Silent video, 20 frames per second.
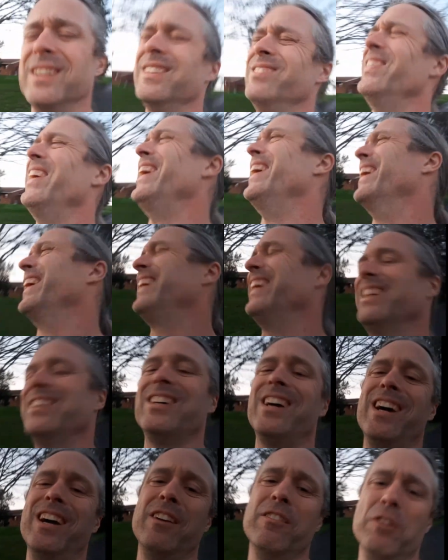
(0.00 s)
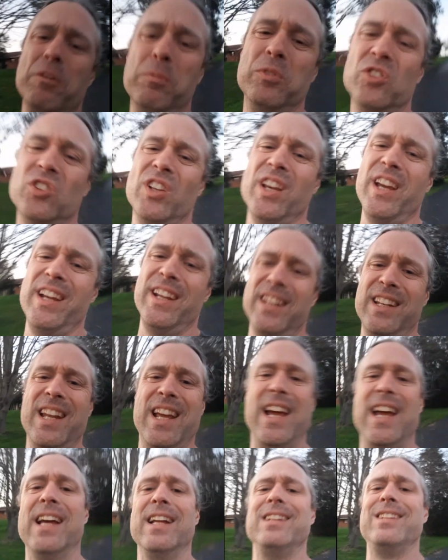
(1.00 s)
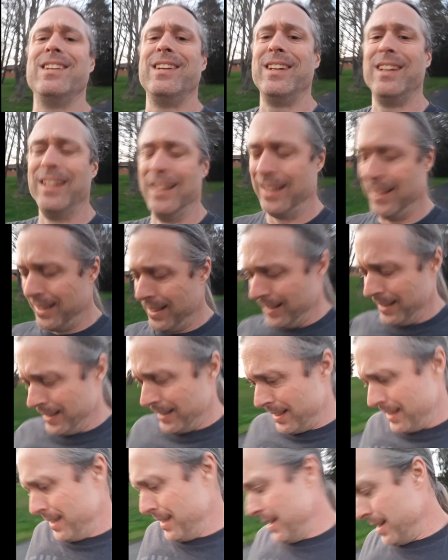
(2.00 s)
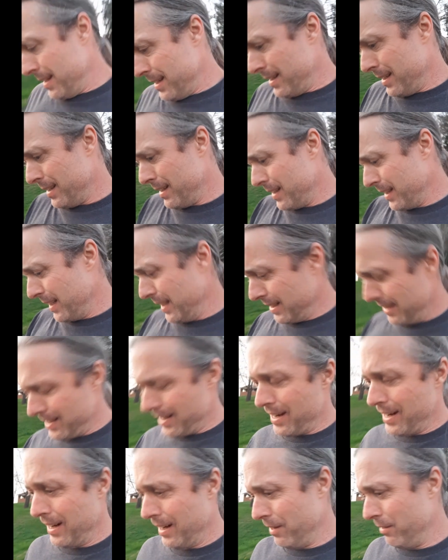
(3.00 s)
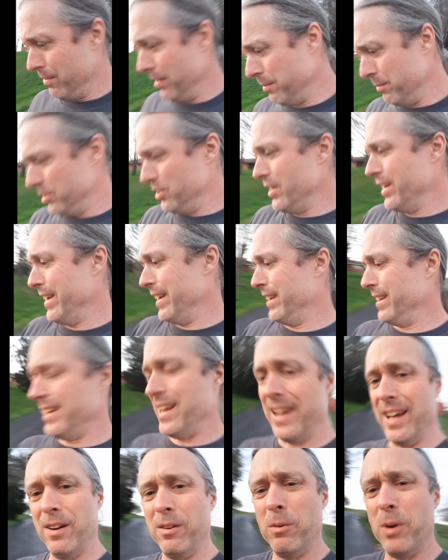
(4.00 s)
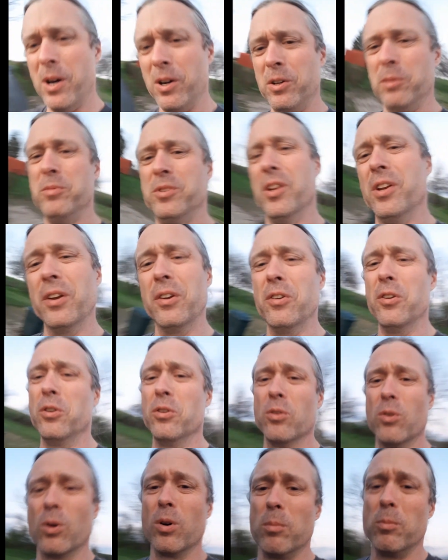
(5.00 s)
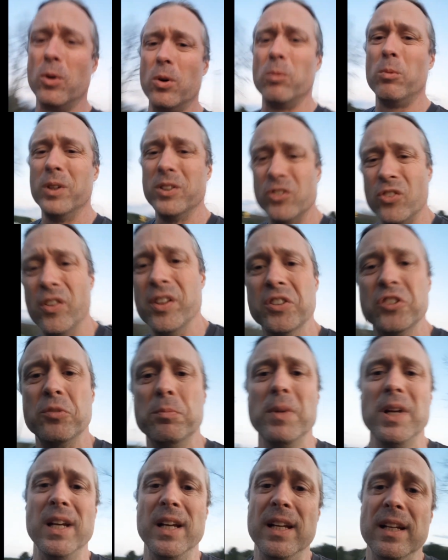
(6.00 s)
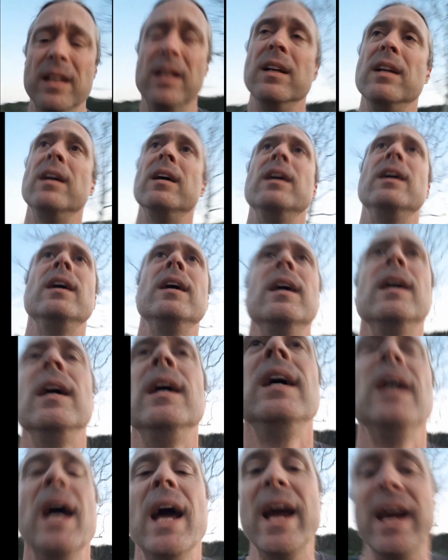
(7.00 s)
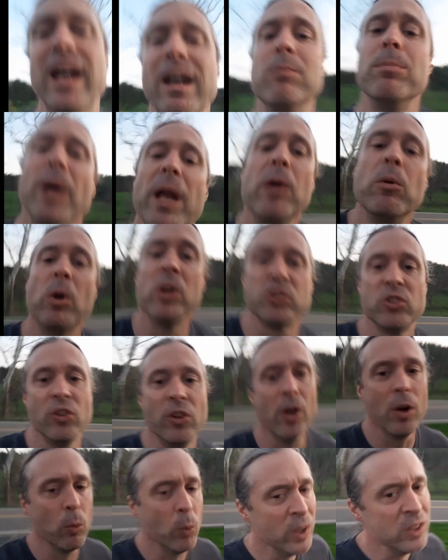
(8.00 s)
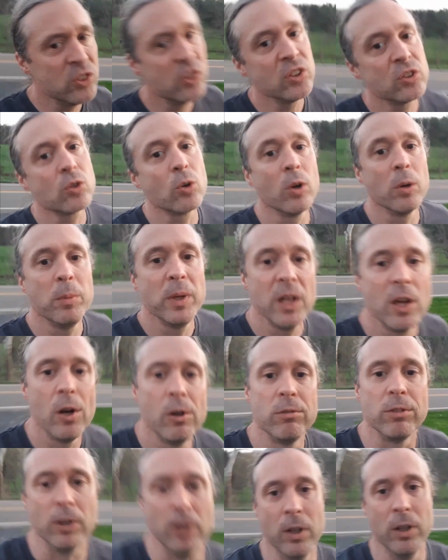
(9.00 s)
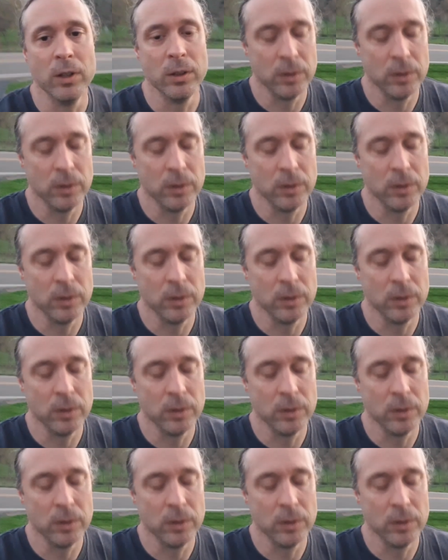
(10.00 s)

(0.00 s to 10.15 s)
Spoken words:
Man, I get tired of him saying that. Oh, I get tired of him saying that. Welcome to the new normal. What's this mean? Hey, everybody wants to know, when's this going to be over?